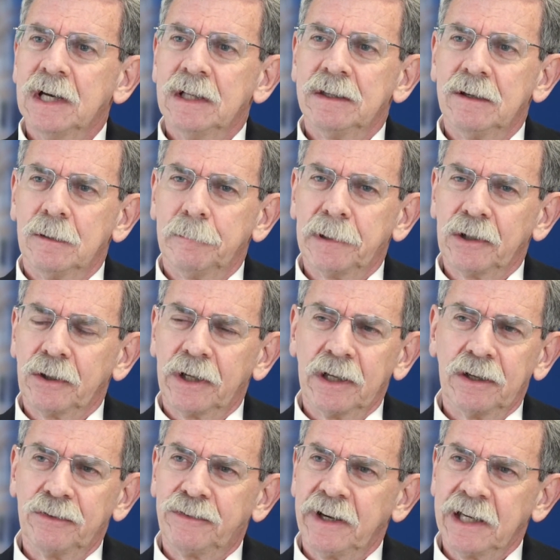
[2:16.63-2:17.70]
their ability
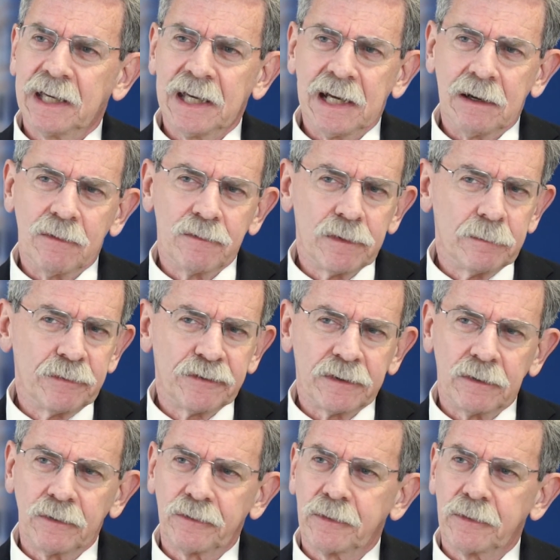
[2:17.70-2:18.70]
to take care of themselves,